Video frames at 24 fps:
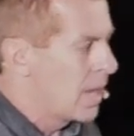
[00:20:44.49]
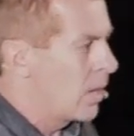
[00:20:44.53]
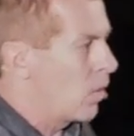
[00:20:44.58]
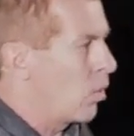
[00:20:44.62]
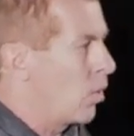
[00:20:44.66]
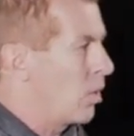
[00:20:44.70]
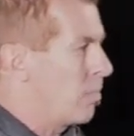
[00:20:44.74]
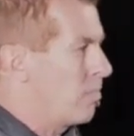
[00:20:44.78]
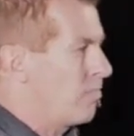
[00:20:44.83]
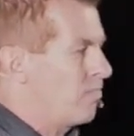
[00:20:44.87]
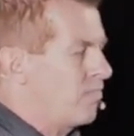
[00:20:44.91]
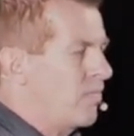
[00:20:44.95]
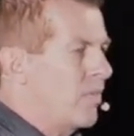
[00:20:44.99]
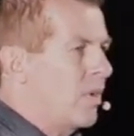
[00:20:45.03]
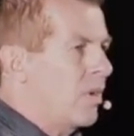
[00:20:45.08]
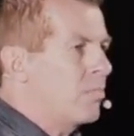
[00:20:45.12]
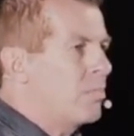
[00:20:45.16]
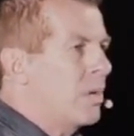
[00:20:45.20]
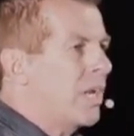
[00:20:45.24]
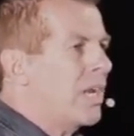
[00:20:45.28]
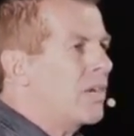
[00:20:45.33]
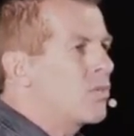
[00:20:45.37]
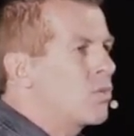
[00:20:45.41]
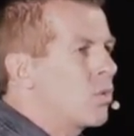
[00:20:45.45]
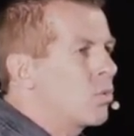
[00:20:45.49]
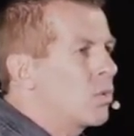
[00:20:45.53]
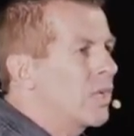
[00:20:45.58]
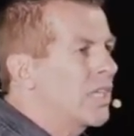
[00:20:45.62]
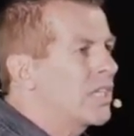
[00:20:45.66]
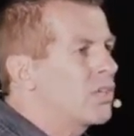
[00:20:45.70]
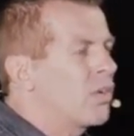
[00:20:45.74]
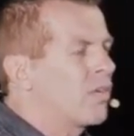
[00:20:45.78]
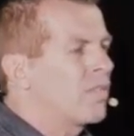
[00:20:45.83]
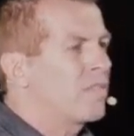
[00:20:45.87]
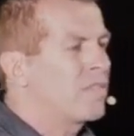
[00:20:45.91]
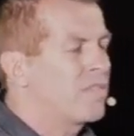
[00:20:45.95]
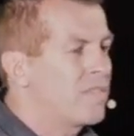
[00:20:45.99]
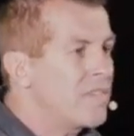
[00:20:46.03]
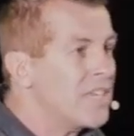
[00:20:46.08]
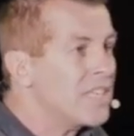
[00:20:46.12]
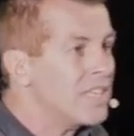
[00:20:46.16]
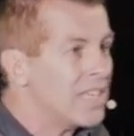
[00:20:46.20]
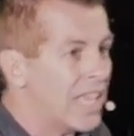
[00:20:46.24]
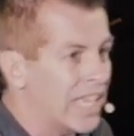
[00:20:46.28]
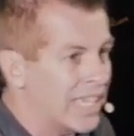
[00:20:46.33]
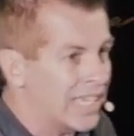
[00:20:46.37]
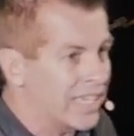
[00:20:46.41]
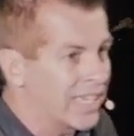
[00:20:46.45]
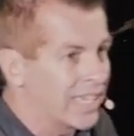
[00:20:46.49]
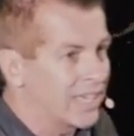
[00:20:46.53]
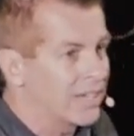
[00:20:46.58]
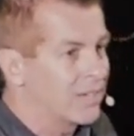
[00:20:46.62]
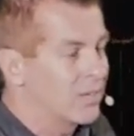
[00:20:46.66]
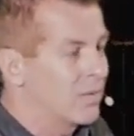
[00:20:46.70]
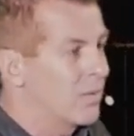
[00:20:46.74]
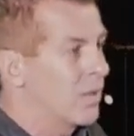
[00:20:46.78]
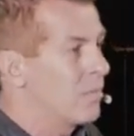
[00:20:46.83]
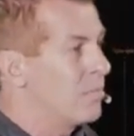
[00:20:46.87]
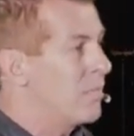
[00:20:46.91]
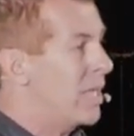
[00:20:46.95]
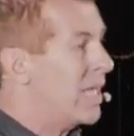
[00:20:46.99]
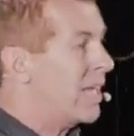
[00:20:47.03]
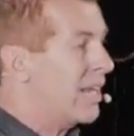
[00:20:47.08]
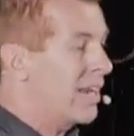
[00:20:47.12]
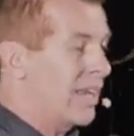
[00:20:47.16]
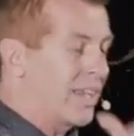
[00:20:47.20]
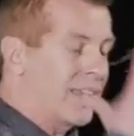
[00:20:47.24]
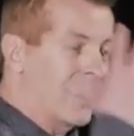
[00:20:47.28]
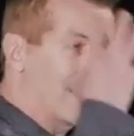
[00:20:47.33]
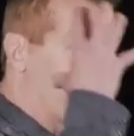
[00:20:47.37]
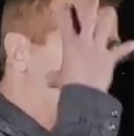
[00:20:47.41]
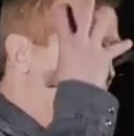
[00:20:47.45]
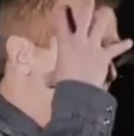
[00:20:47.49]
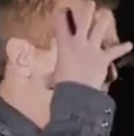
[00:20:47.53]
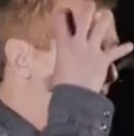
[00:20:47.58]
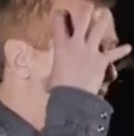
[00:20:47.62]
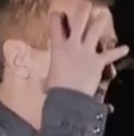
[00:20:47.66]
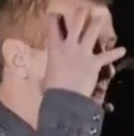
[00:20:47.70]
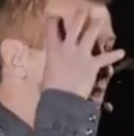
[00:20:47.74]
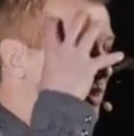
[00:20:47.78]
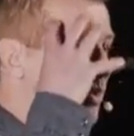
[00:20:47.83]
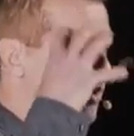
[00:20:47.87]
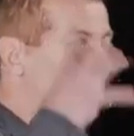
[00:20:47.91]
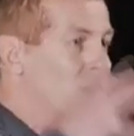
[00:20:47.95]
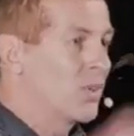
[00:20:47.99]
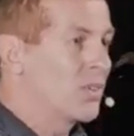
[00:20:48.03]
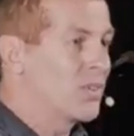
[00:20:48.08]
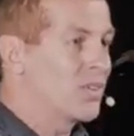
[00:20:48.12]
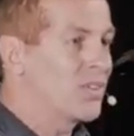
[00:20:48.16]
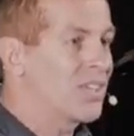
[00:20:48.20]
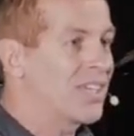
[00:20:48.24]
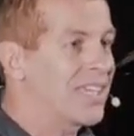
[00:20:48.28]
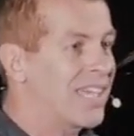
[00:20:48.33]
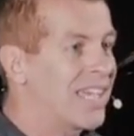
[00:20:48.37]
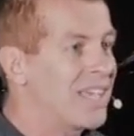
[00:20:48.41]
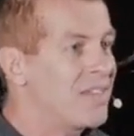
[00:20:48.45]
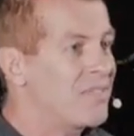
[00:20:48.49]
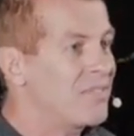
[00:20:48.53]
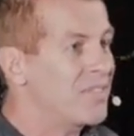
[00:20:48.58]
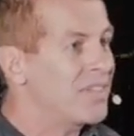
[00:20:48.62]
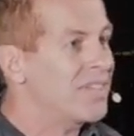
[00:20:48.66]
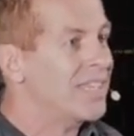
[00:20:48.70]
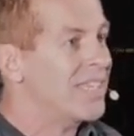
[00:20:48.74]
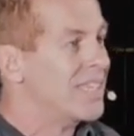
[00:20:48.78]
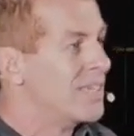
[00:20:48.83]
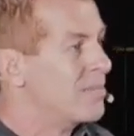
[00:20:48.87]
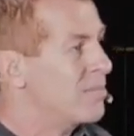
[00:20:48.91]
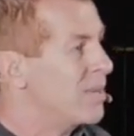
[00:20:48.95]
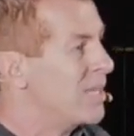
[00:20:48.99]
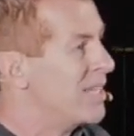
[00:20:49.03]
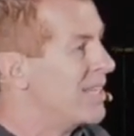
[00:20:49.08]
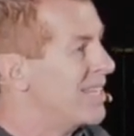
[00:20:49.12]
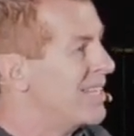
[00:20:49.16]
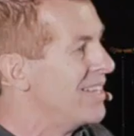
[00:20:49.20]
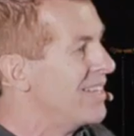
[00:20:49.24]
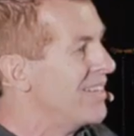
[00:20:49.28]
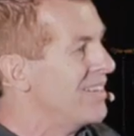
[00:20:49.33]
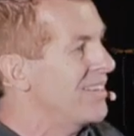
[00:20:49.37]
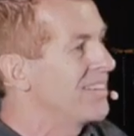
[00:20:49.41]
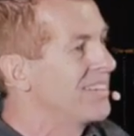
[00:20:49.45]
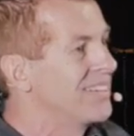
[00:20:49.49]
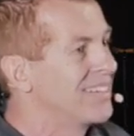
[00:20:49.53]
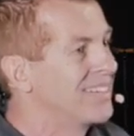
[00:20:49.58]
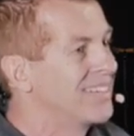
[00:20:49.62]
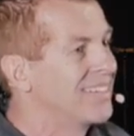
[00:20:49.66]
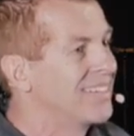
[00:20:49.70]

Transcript: Or, uh, but I don't, really don't feel like it. Oh man, I got this head cold. Do you think I feel like being here?